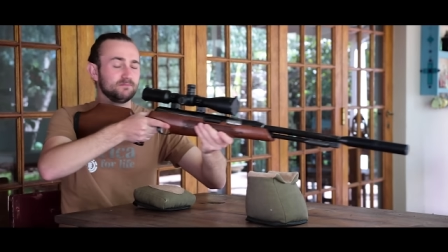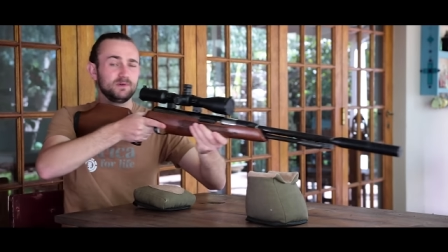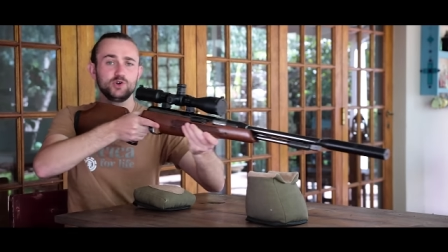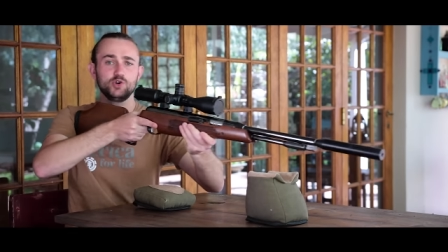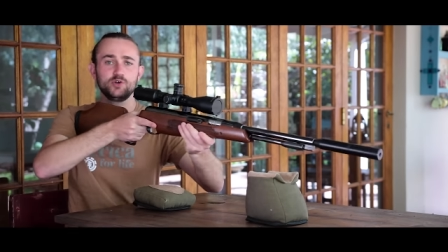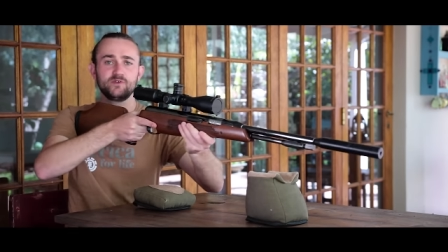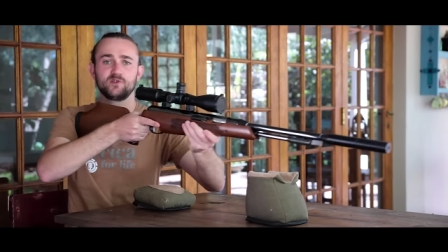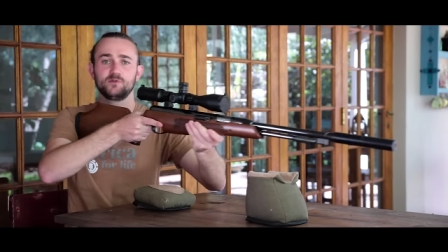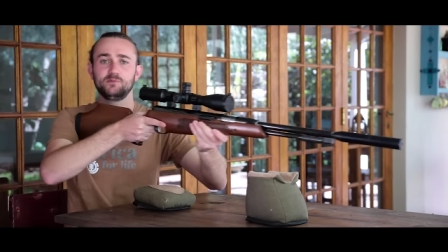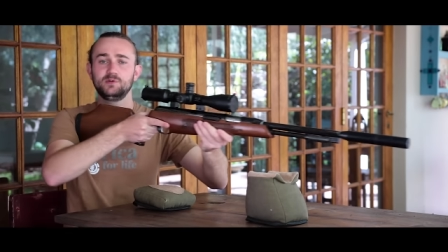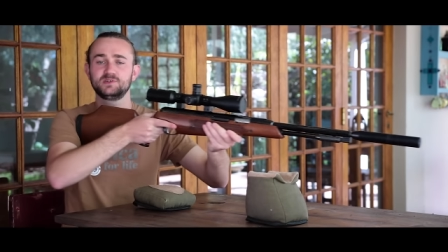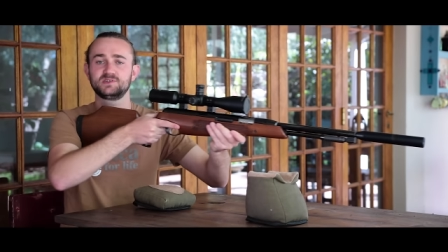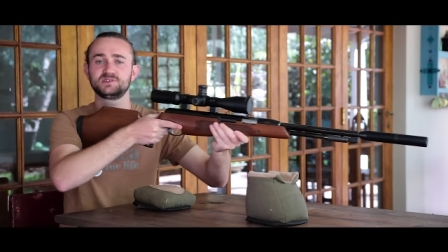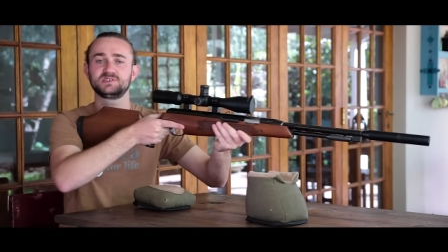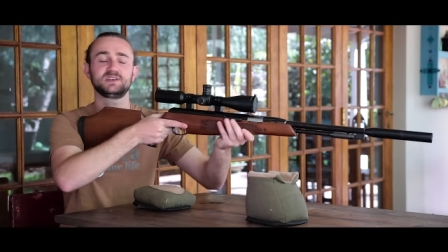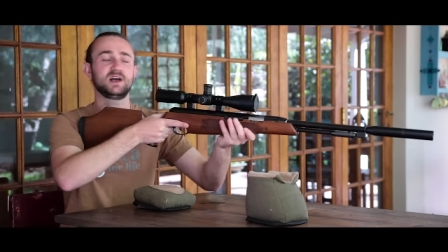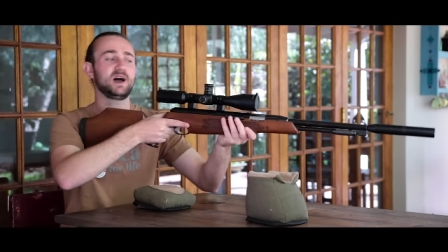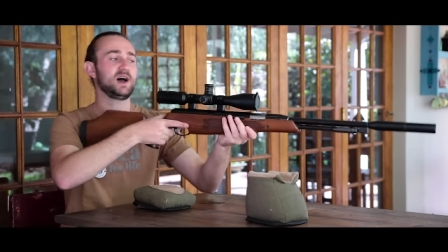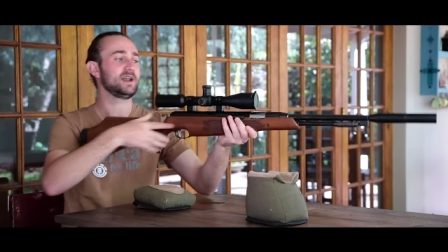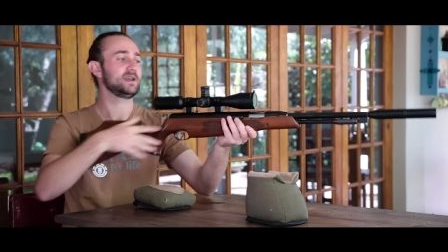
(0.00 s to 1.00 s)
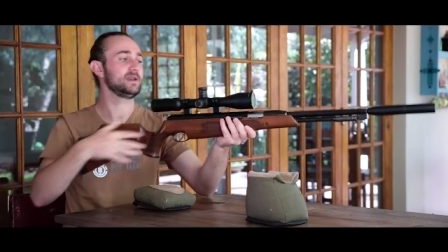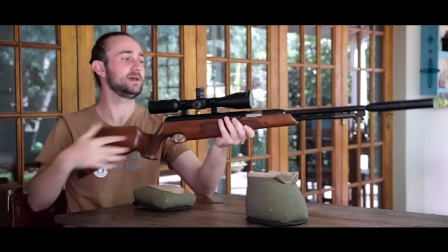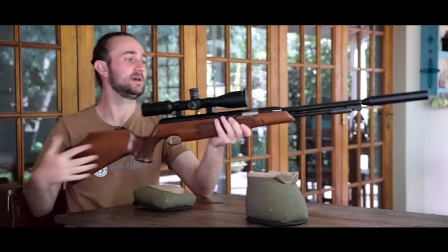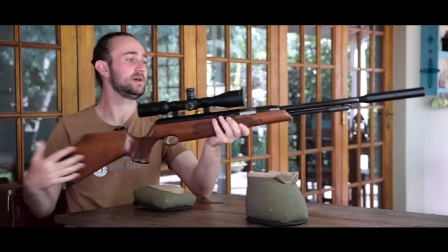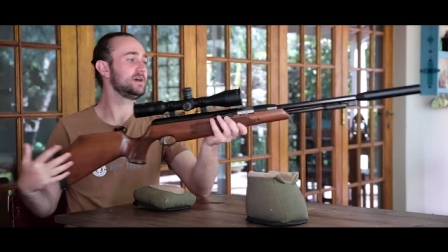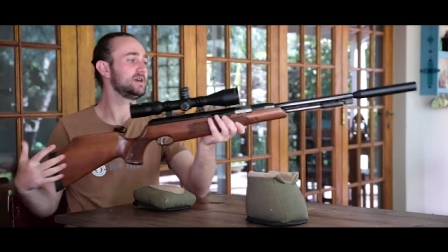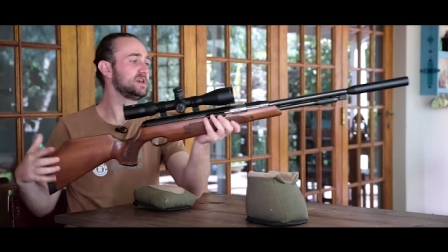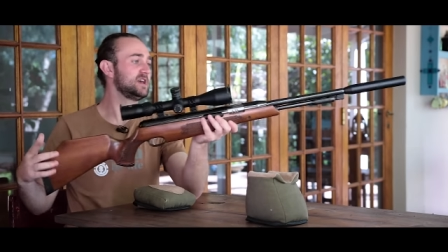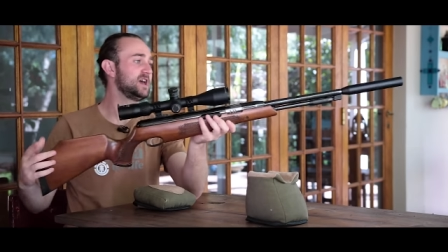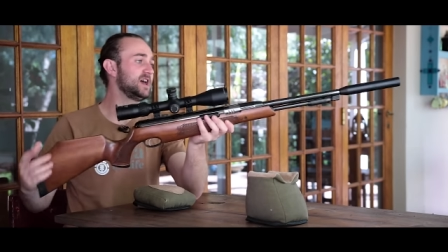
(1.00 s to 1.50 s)
maneuverable design,
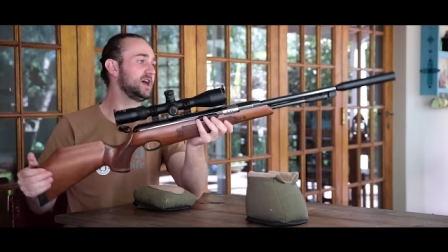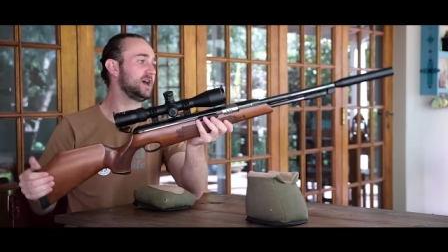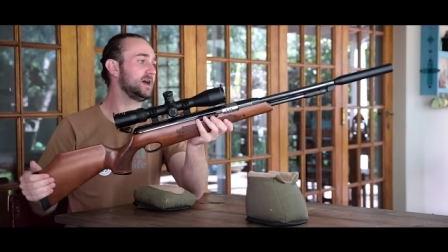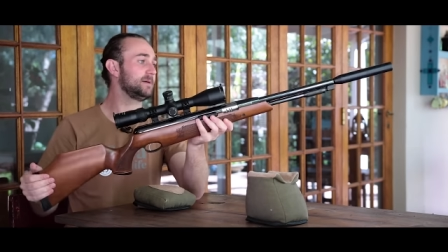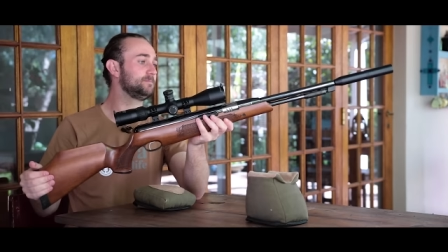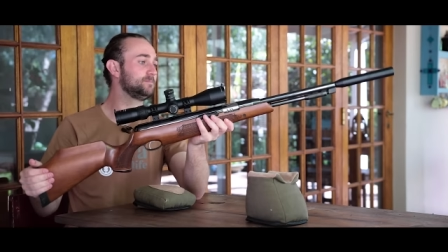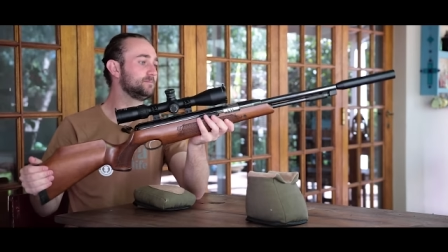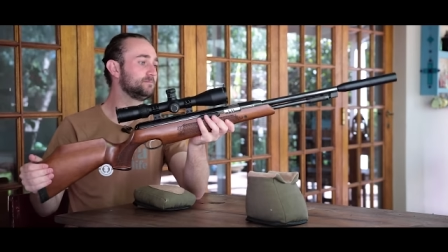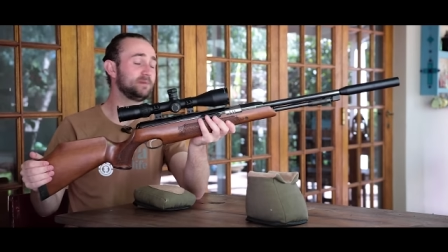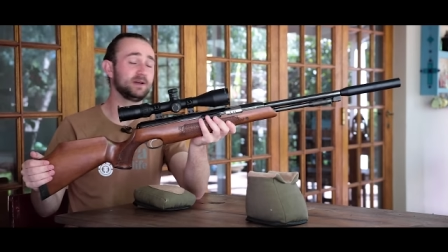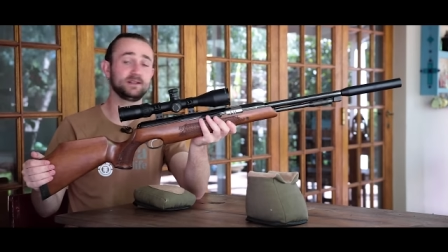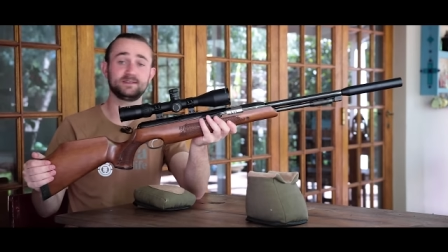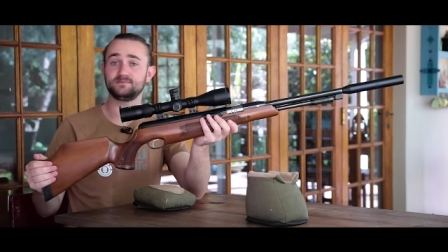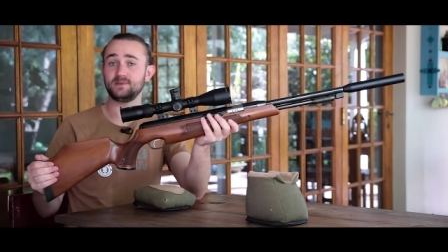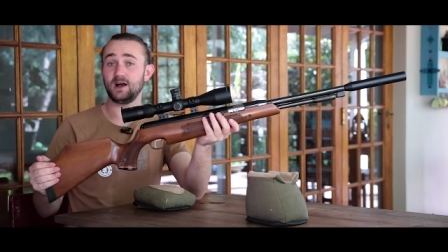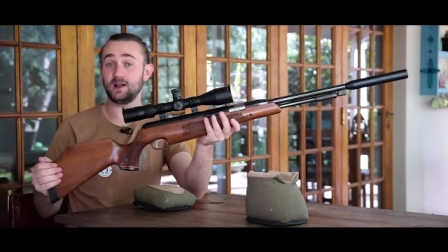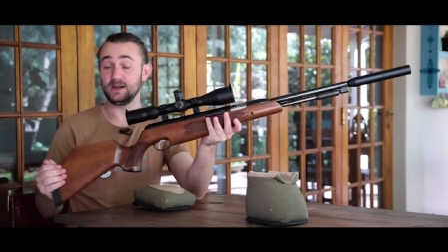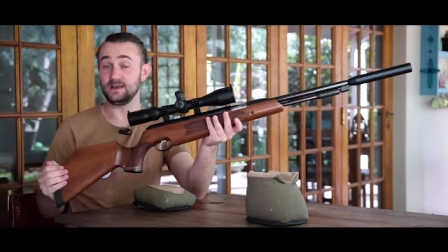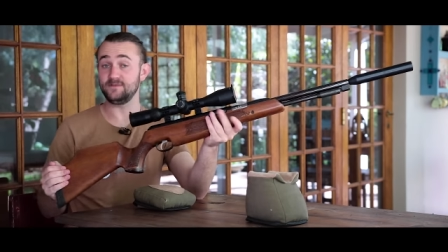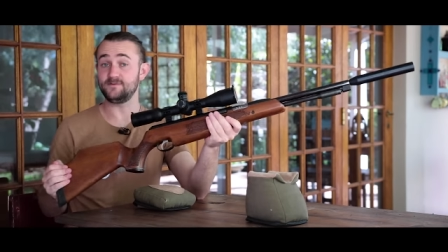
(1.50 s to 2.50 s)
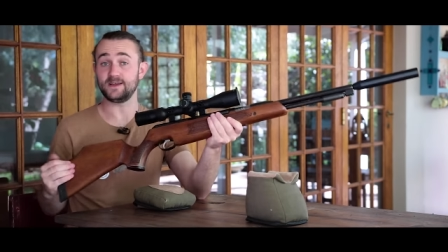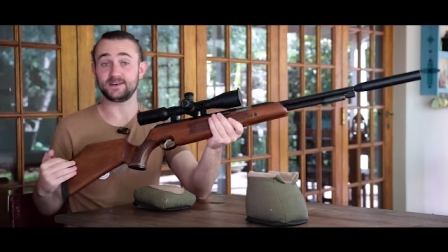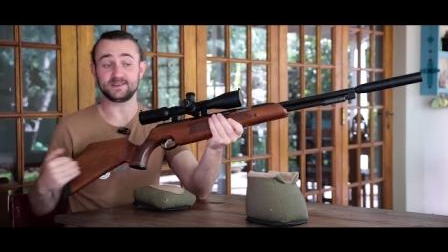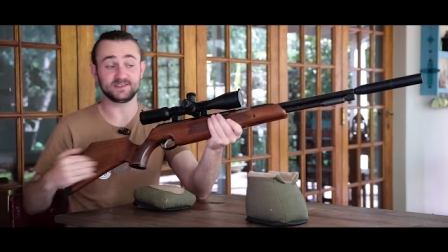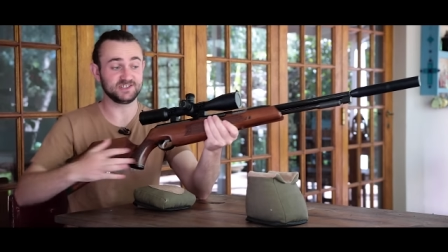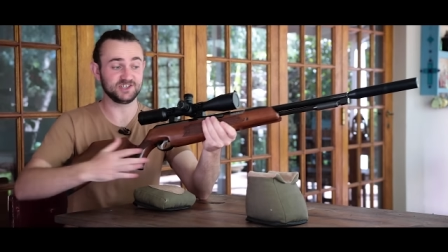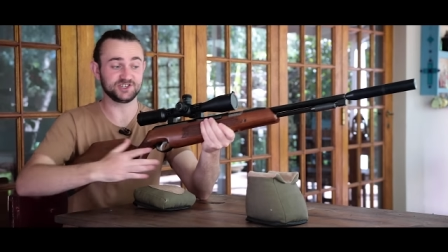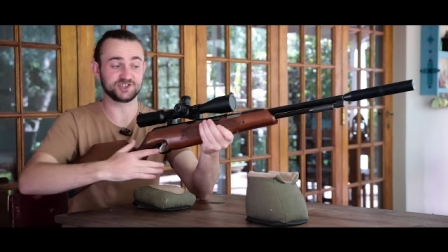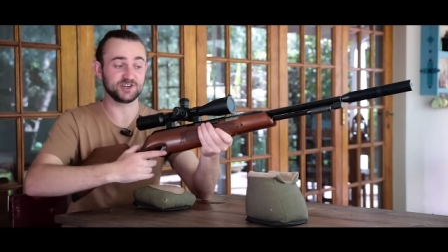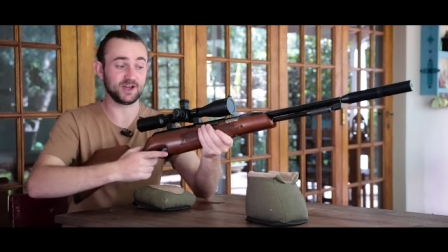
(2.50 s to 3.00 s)
but I'll leave that
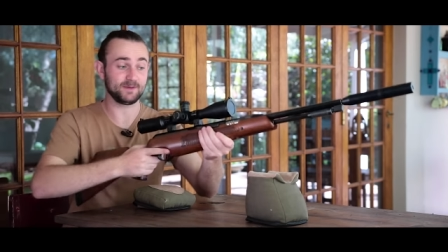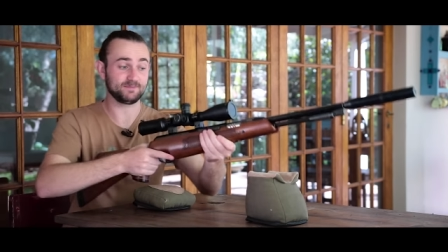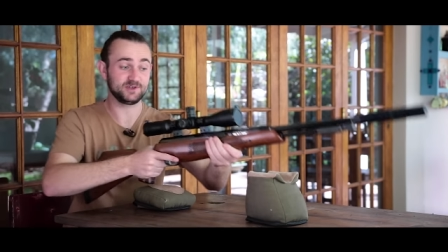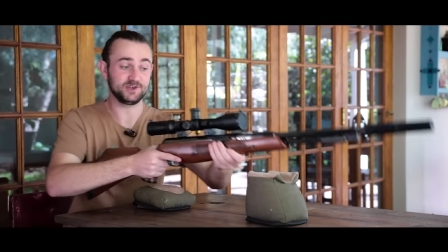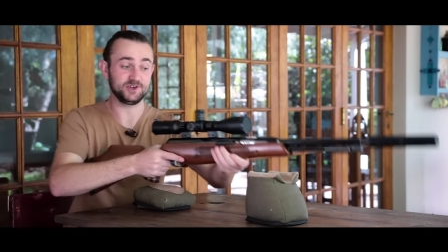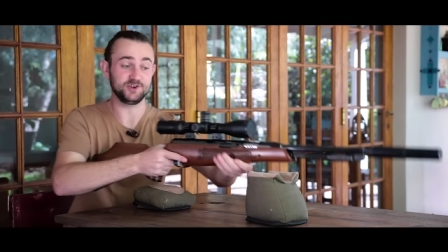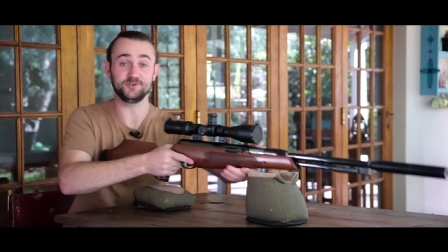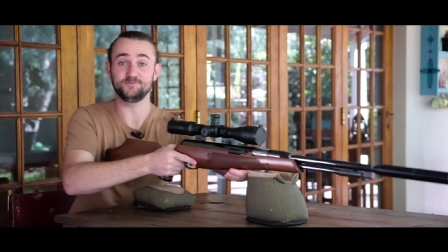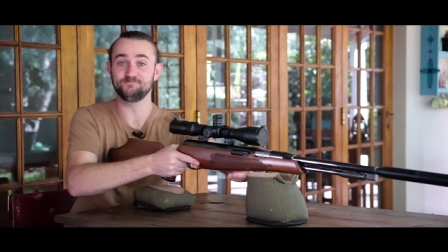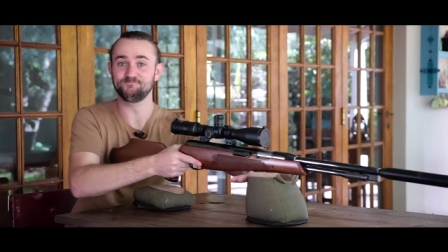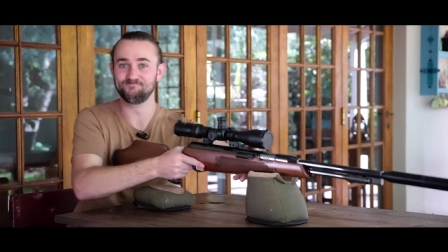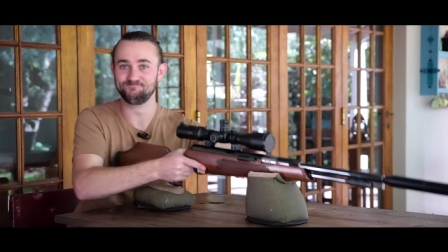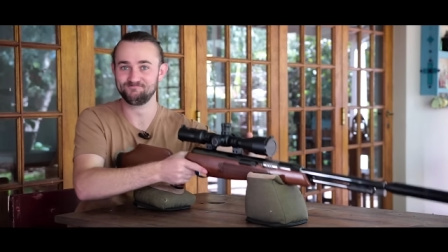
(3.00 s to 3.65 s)
decision up to you.